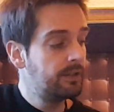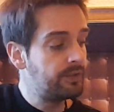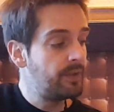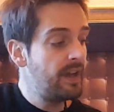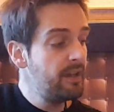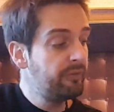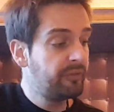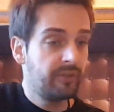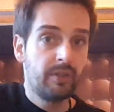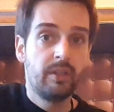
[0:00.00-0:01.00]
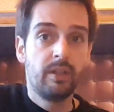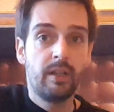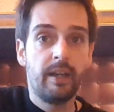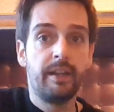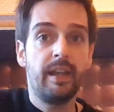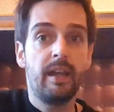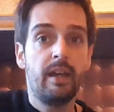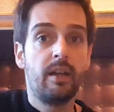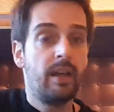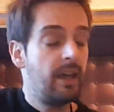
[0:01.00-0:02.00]
to F,
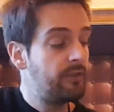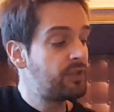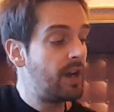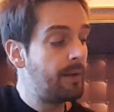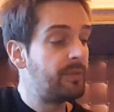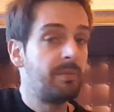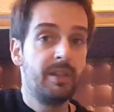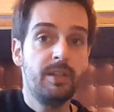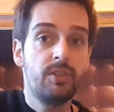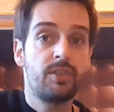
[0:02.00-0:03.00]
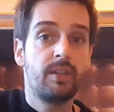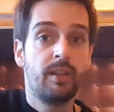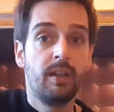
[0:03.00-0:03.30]
F sharp diminished.